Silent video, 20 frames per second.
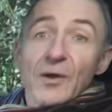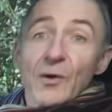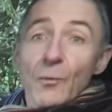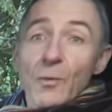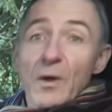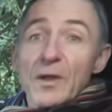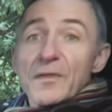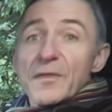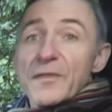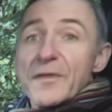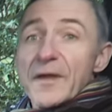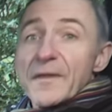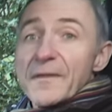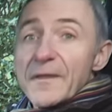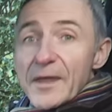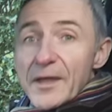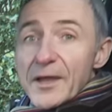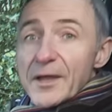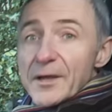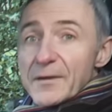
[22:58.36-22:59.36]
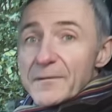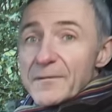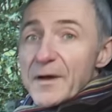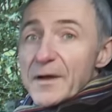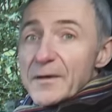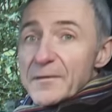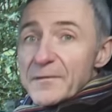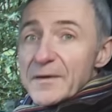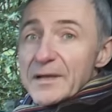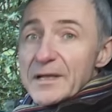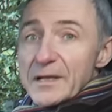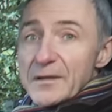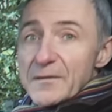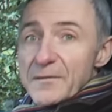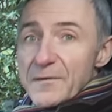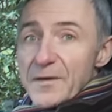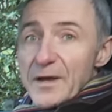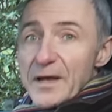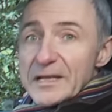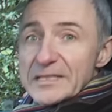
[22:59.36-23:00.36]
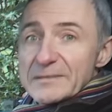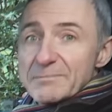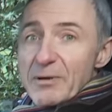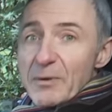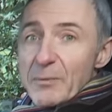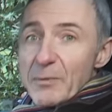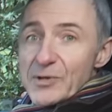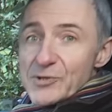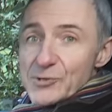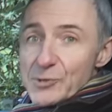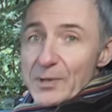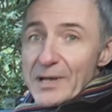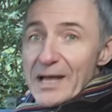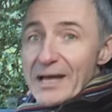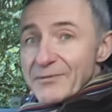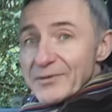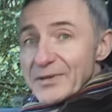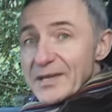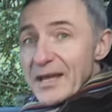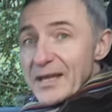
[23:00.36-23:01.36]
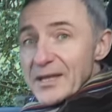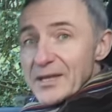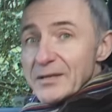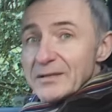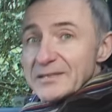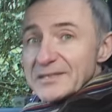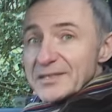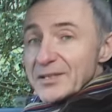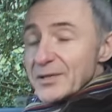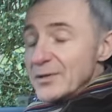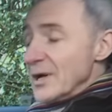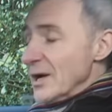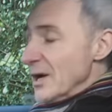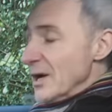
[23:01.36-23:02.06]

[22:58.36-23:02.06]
One thing that you're going to find fiddly at first, but which you'll have to get used to,